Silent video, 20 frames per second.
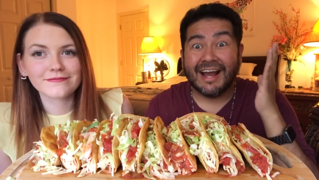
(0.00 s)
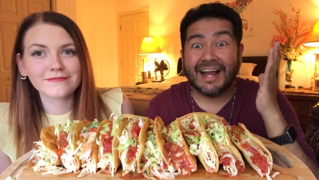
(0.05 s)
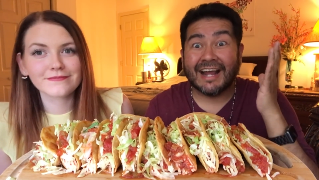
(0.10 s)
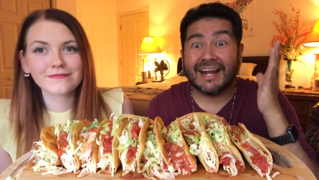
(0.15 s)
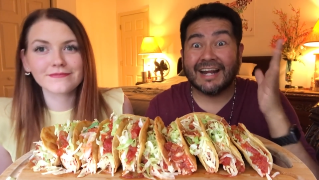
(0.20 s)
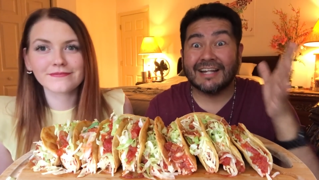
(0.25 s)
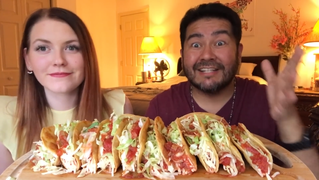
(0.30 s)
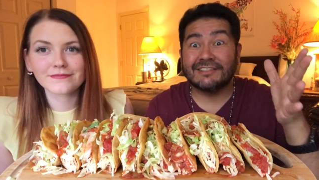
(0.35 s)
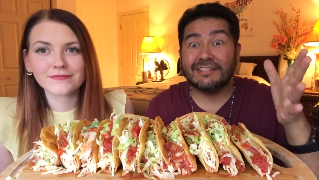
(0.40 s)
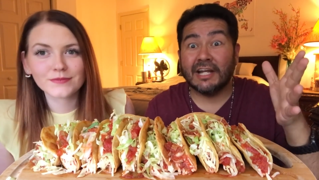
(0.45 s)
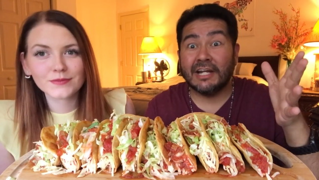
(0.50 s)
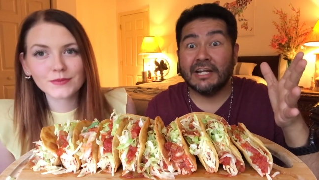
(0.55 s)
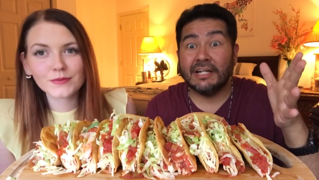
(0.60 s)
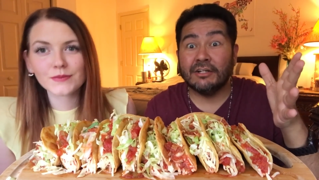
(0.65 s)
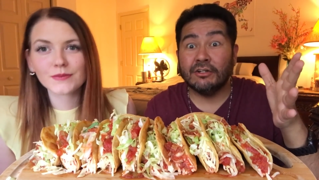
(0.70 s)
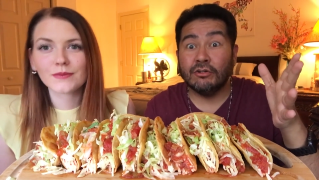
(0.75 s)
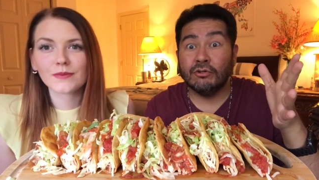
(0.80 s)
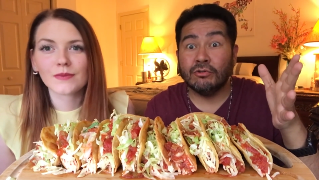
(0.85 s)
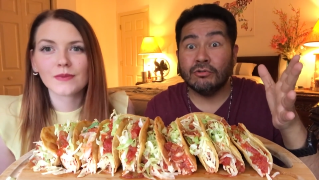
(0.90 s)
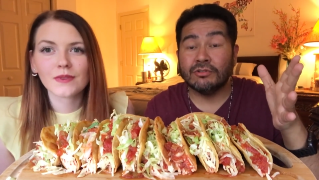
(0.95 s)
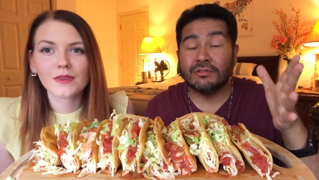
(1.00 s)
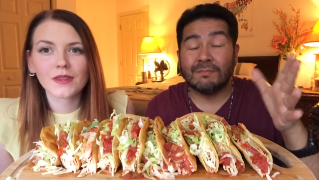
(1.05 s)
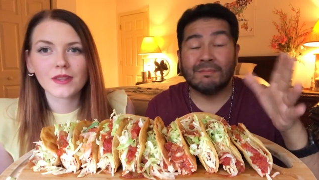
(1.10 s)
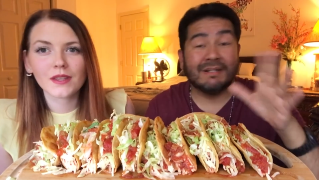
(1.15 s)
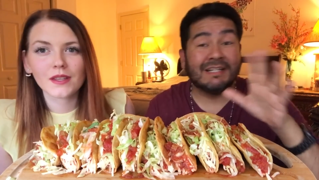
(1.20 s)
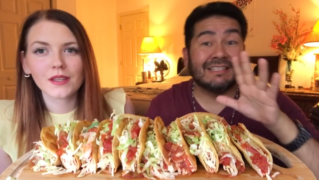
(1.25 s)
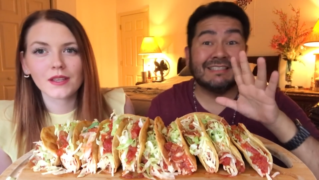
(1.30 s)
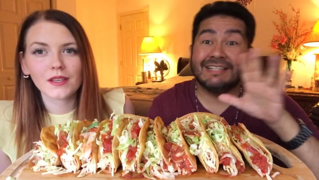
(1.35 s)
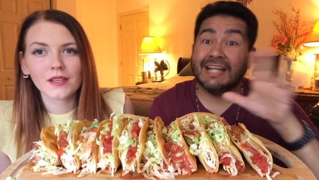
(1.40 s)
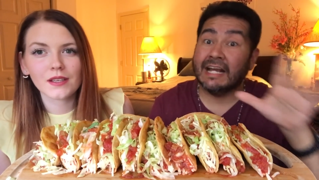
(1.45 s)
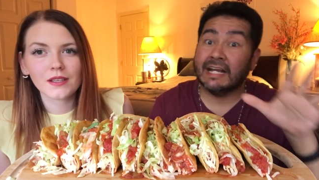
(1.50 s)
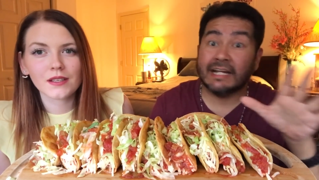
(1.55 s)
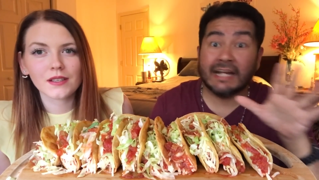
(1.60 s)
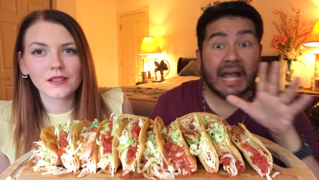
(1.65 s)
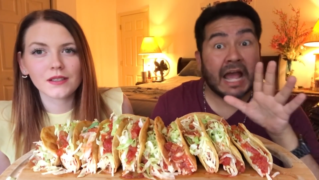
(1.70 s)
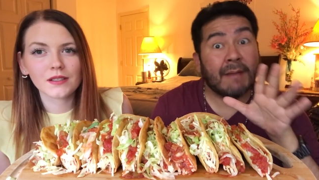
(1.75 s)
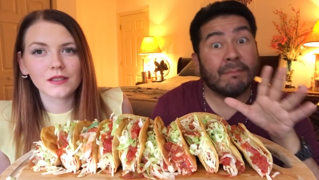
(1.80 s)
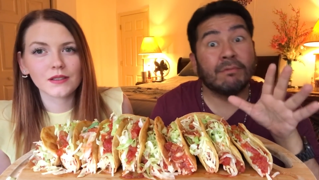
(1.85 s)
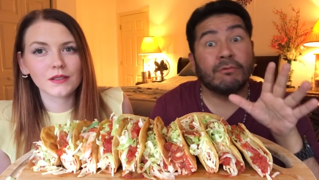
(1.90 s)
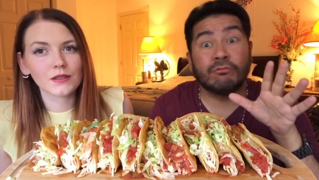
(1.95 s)
Speaker 1: I got exciting news, but it's not going to
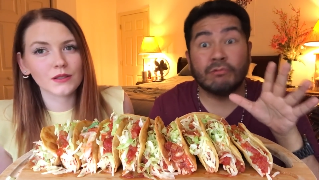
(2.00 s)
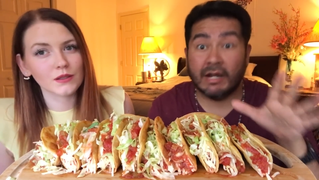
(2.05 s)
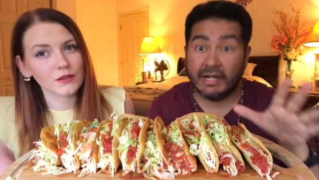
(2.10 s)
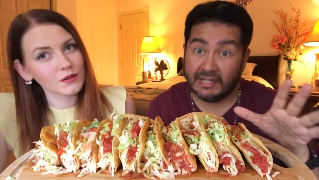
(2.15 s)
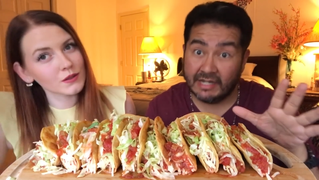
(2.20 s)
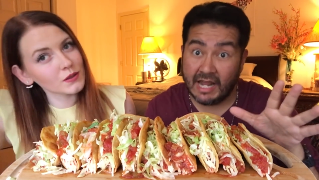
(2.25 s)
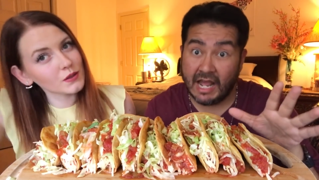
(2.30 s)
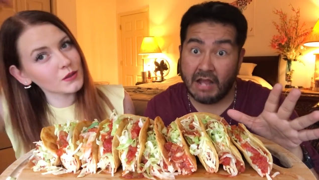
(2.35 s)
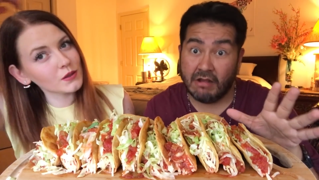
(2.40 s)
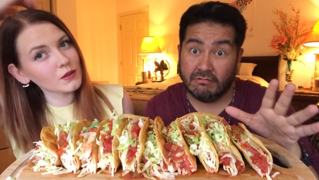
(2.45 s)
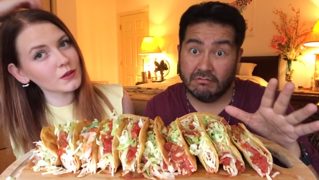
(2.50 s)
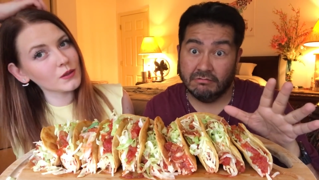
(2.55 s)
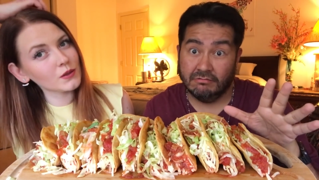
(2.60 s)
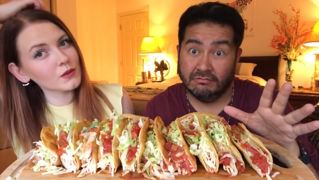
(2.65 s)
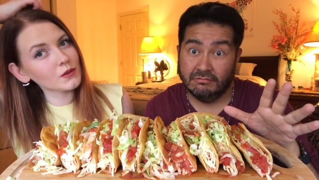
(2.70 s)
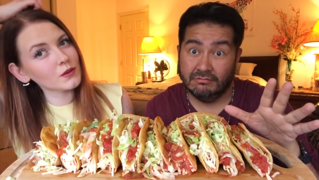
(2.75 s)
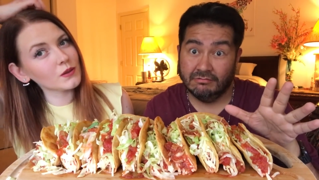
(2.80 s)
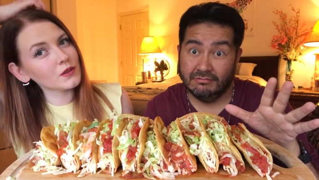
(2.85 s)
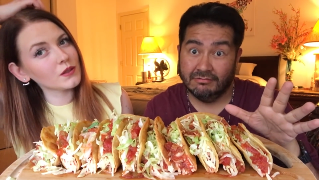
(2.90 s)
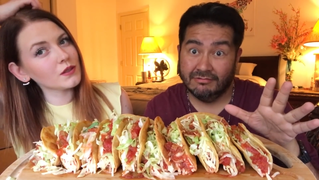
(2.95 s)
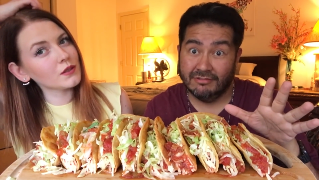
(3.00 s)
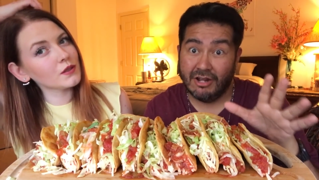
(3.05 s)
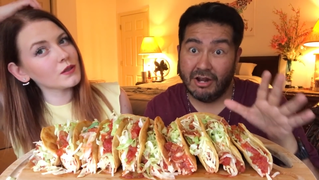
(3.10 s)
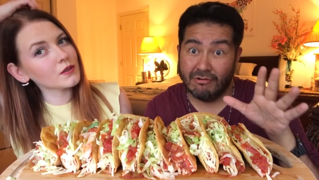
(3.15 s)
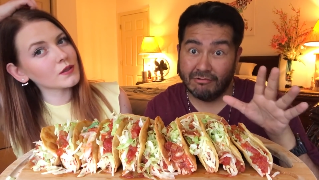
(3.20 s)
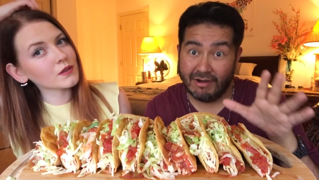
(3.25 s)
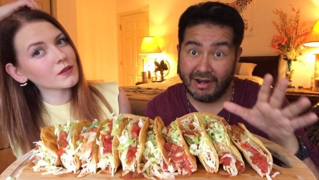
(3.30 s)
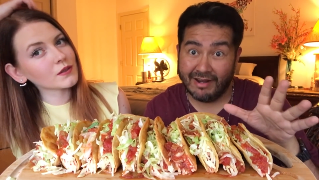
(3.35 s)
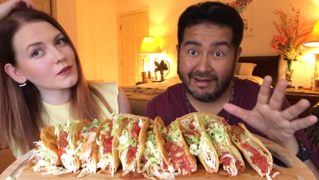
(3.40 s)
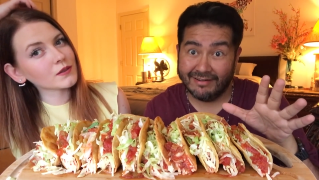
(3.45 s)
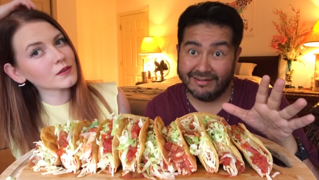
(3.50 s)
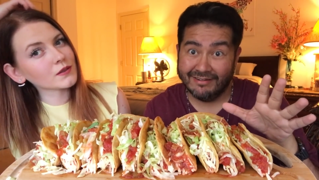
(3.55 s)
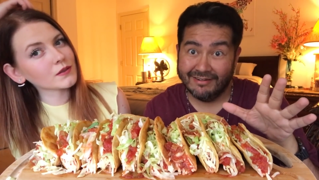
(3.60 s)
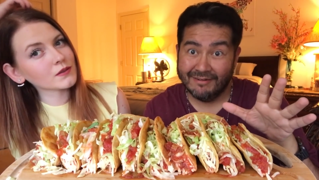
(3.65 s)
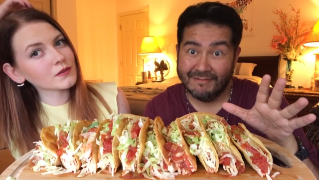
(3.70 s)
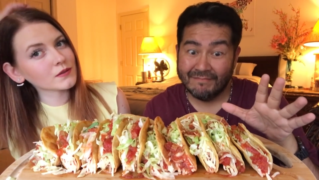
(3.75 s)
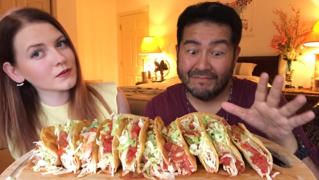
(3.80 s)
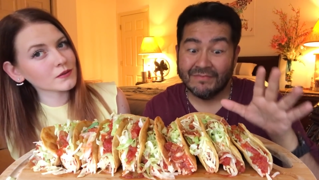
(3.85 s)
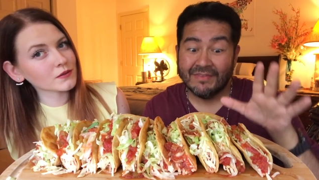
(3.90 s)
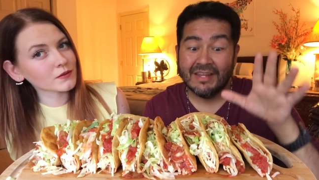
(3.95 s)
happen right now. All right?
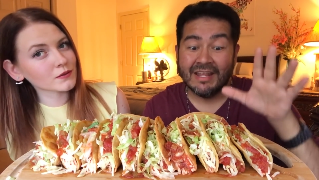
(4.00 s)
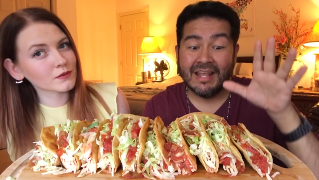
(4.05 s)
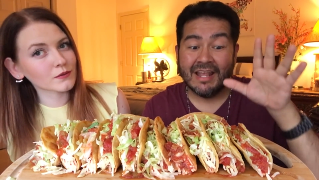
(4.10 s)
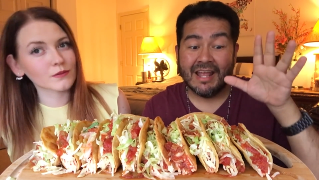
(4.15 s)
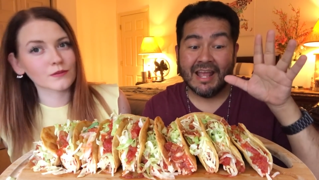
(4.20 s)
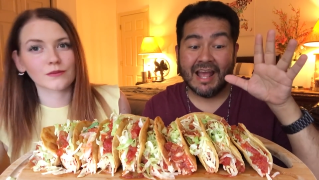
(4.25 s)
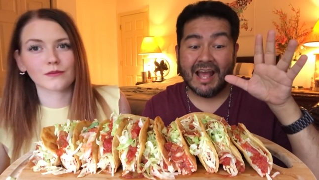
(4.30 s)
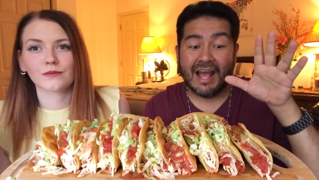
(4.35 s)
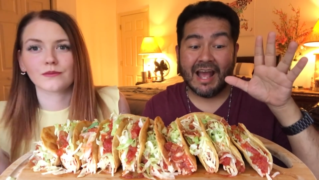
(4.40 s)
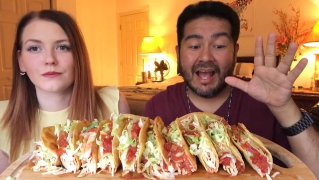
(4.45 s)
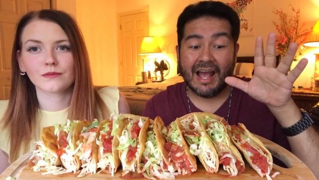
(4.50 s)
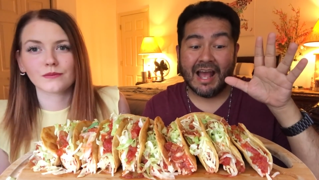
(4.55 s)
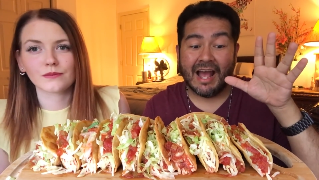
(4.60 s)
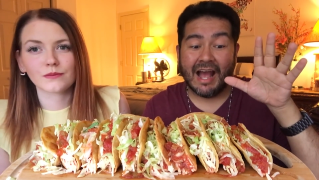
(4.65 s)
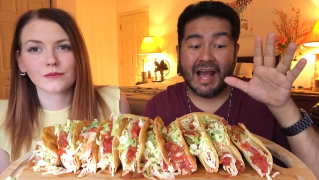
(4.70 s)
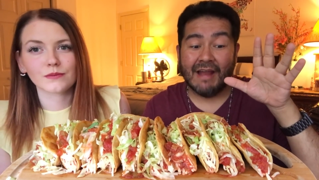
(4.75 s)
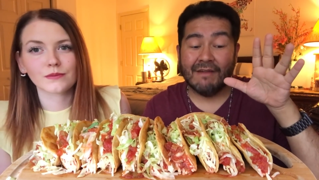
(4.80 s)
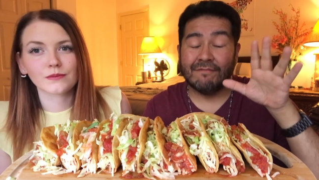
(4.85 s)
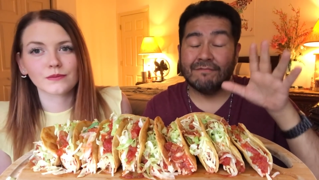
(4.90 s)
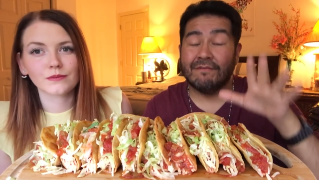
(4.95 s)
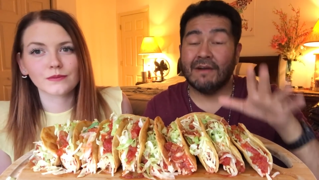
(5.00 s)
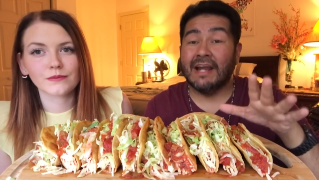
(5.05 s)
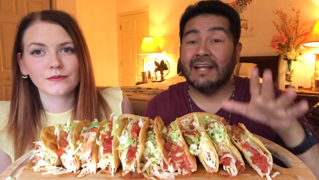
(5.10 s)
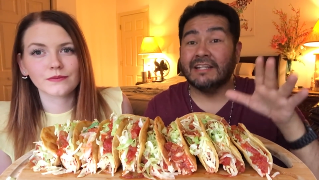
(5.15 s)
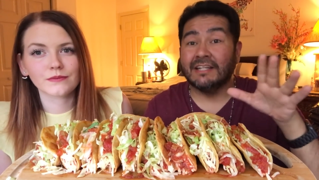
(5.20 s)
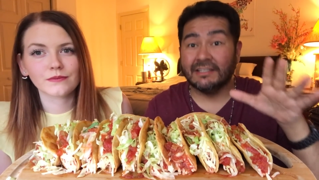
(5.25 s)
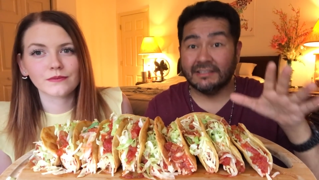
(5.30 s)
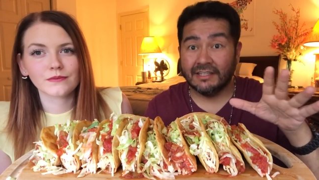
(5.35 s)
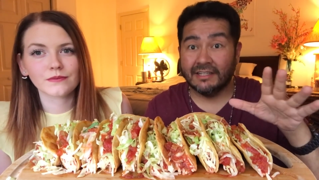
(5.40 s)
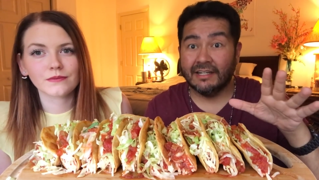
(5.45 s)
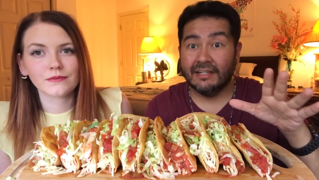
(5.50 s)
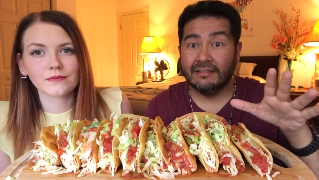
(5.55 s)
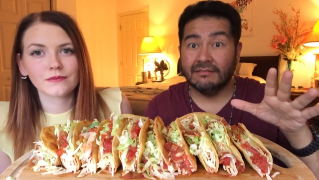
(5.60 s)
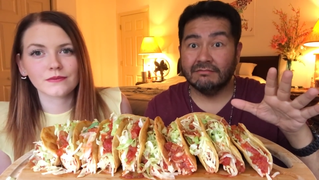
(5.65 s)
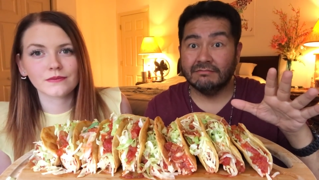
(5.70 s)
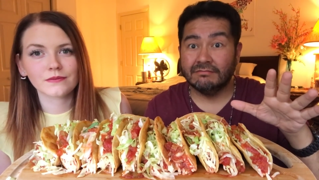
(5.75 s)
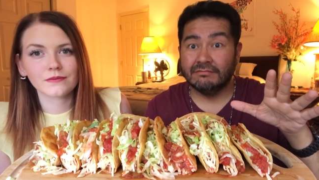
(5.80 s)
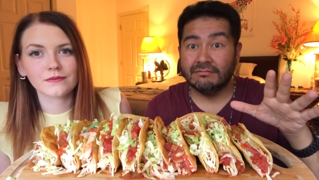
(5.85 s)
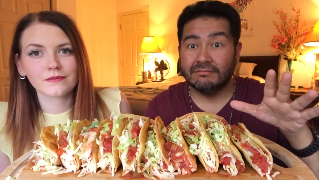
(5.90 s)
I finally did it.